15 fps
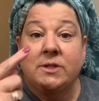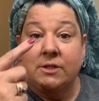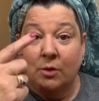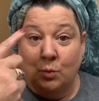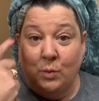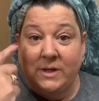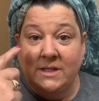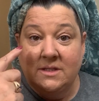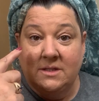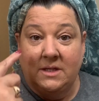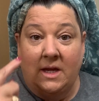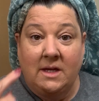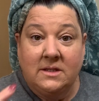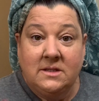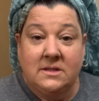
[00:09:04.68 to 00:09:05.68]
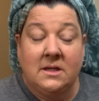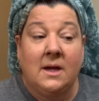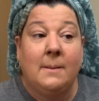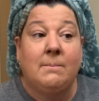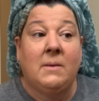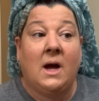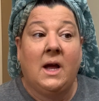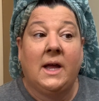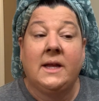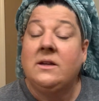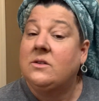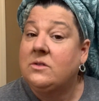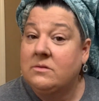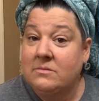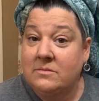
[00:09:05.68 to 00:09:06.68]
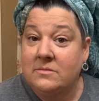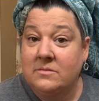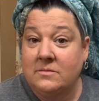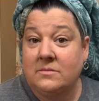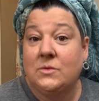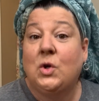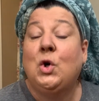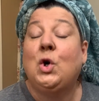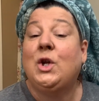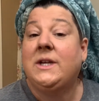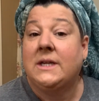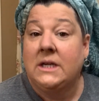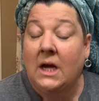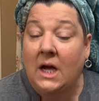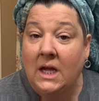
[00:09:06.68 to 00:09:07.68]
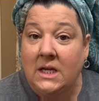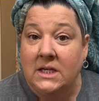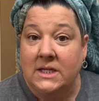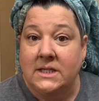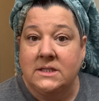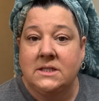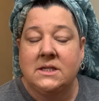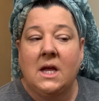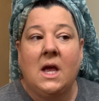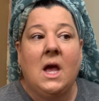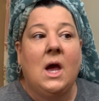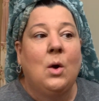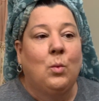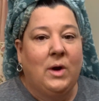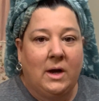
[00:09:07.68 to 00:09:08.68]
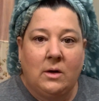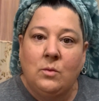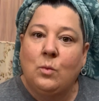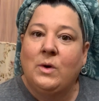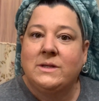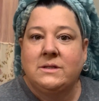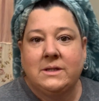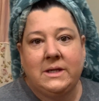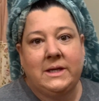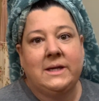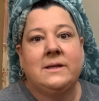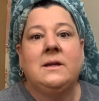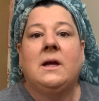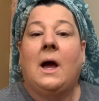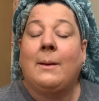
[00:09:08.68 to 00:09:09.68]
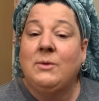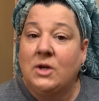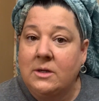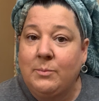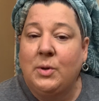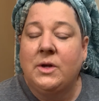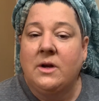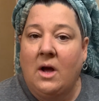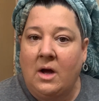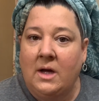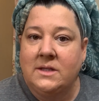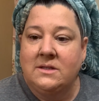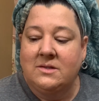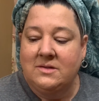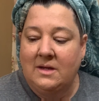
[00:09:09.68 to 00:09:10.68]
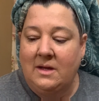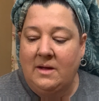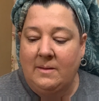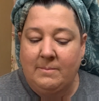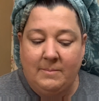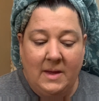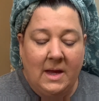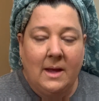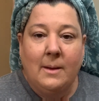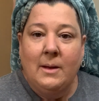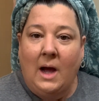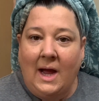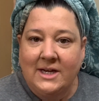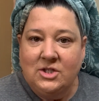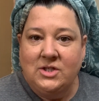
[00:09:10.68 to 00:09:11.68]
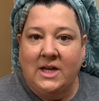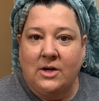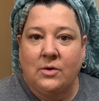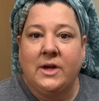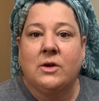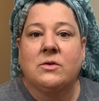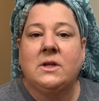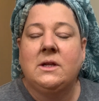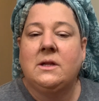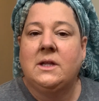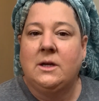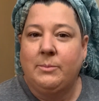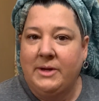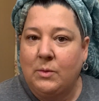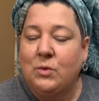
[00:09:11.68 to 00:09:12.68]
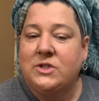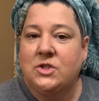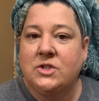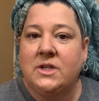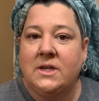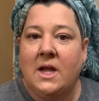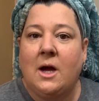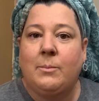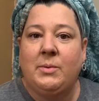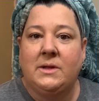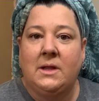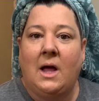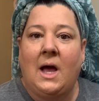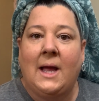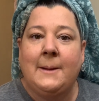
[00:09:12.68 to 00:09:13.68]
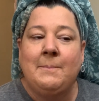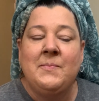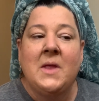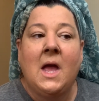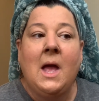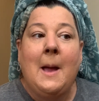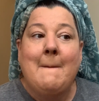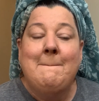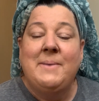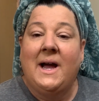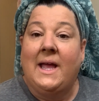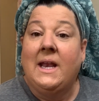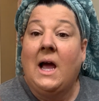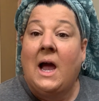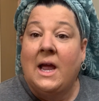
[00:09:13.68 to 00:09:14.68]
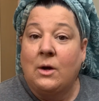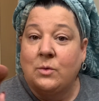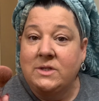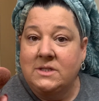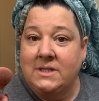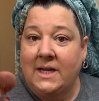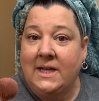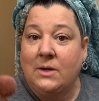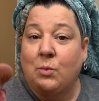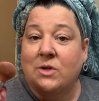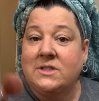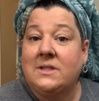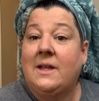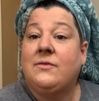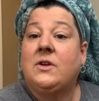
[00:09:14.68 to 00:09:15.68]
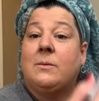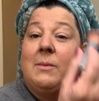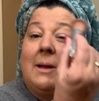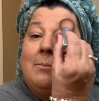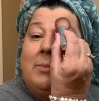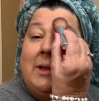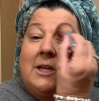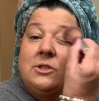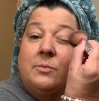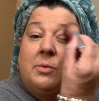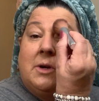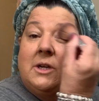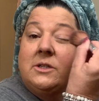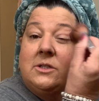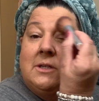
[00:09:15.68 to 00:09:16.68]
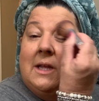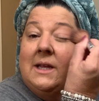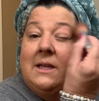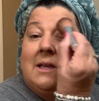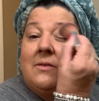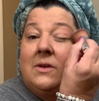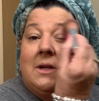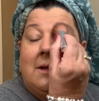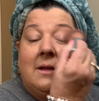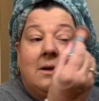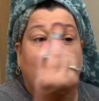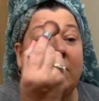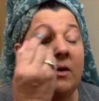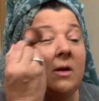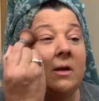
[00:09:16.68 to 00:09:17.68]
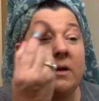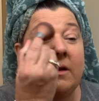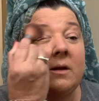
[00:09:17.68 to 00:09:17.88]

is recess my hooded eyelids. Well, once again, I'm going to put on some eyeshadow here in a little bit, which is going to help a lot. But I always take what's left on my blush brush and give it a little